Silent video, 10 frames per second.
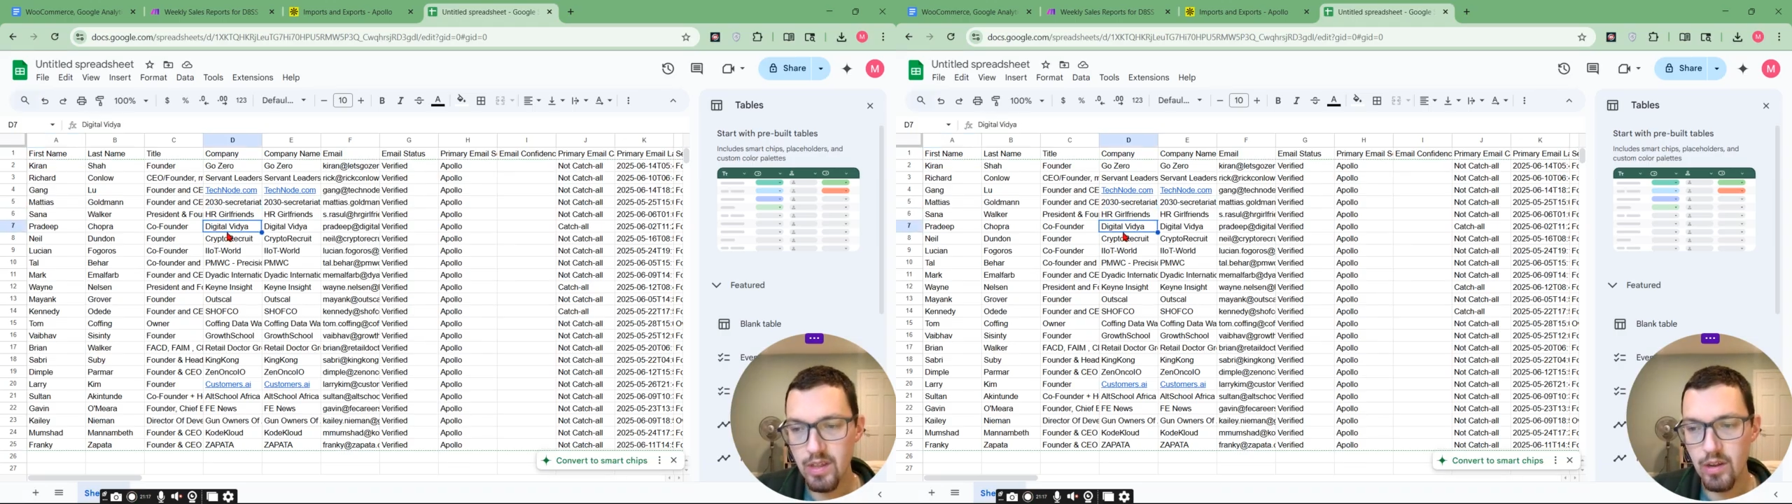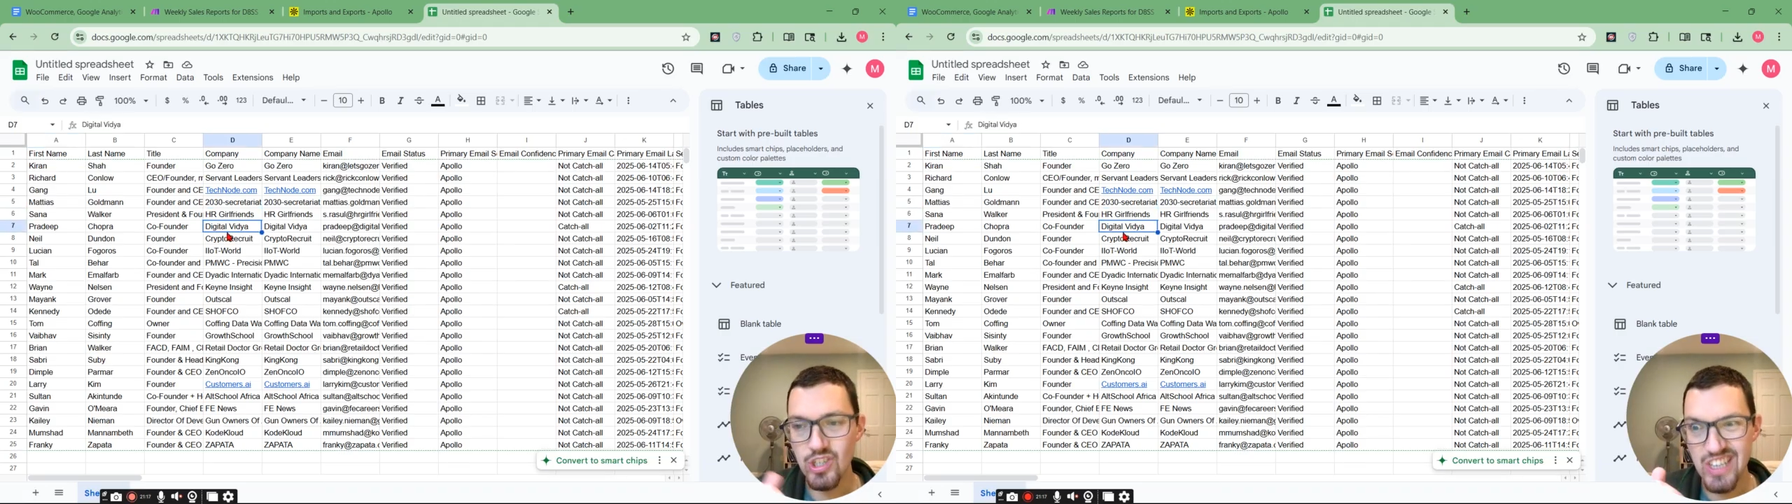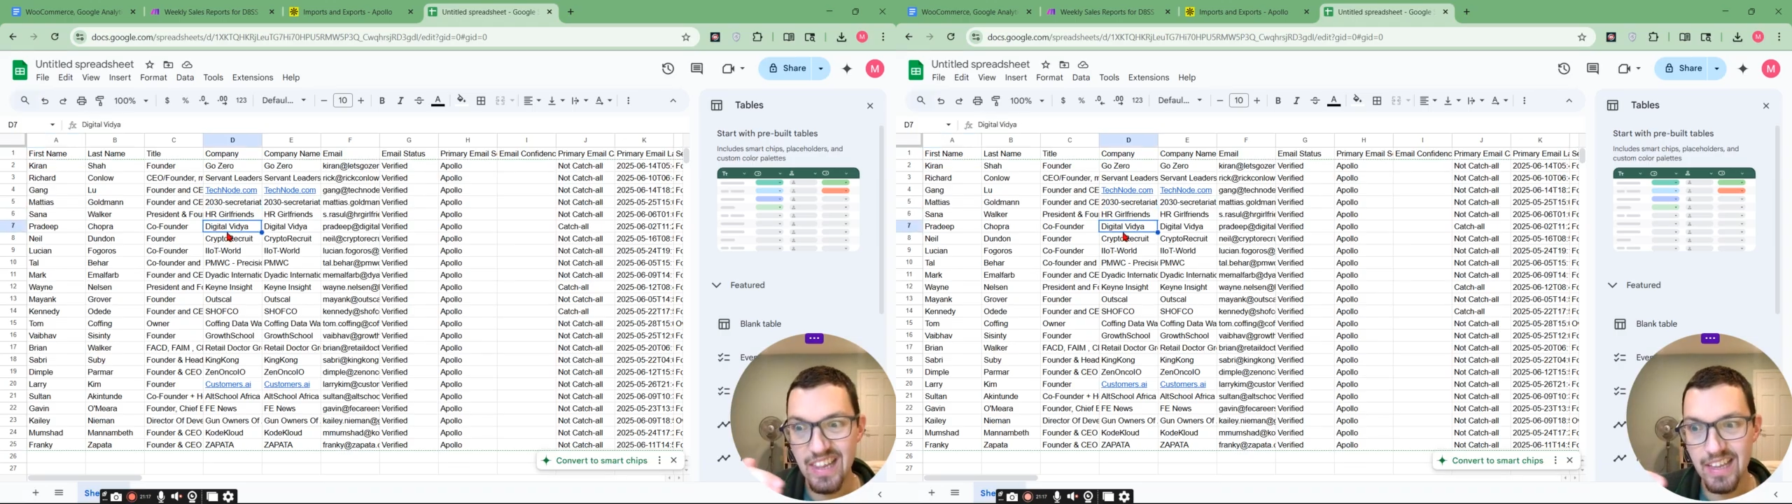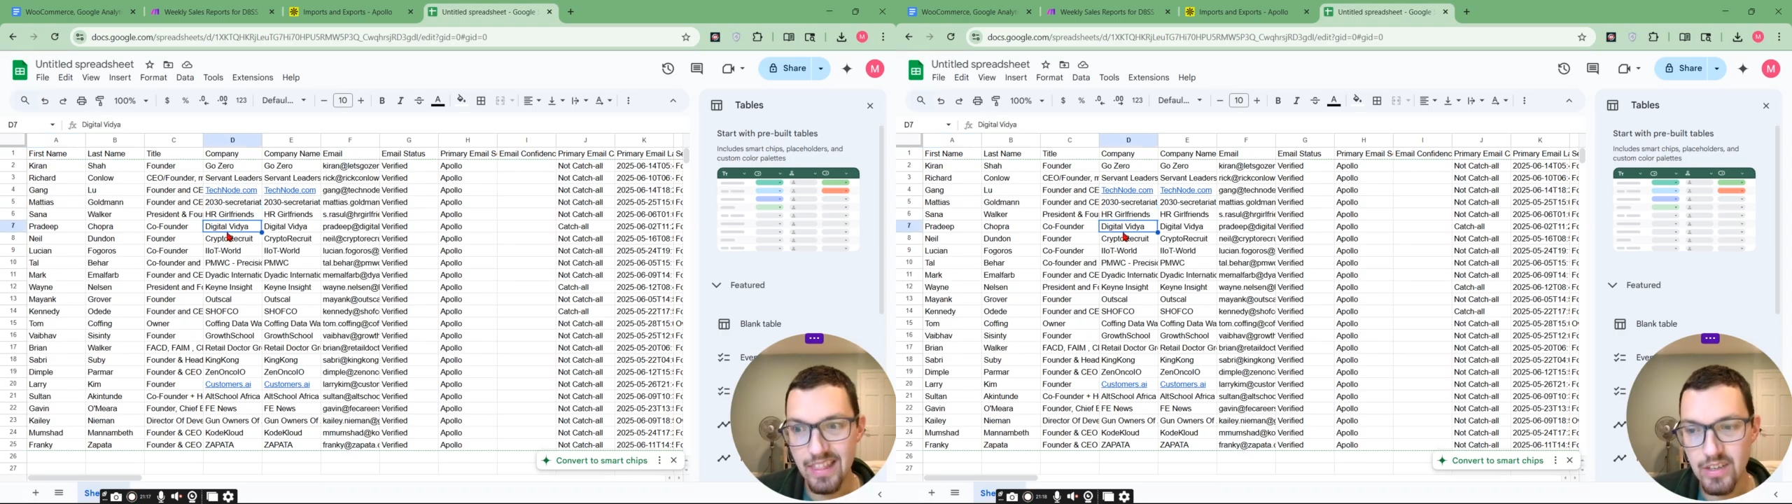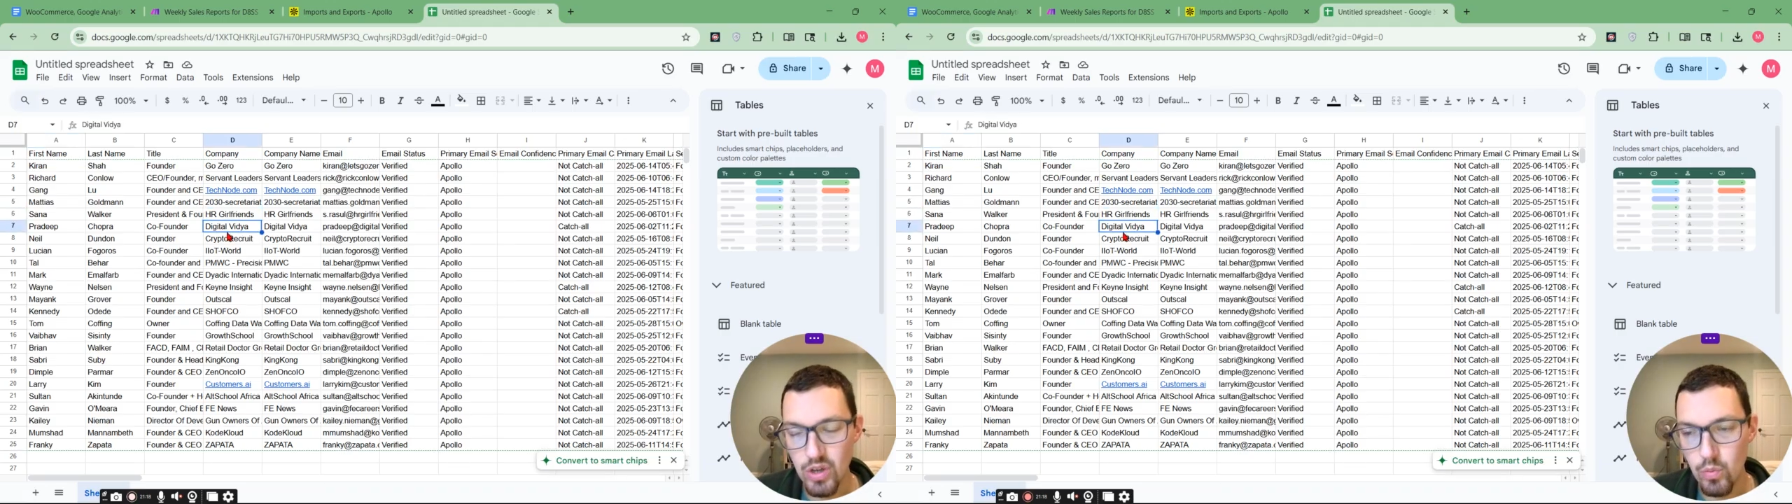that are
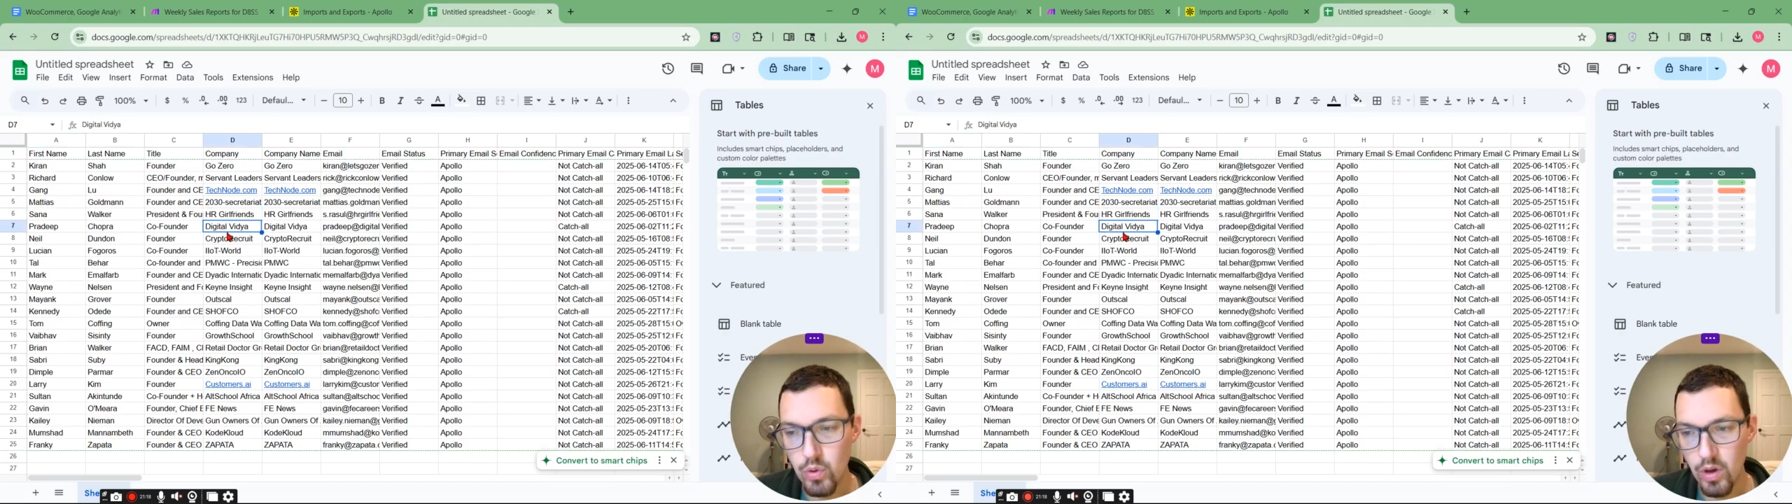selling things on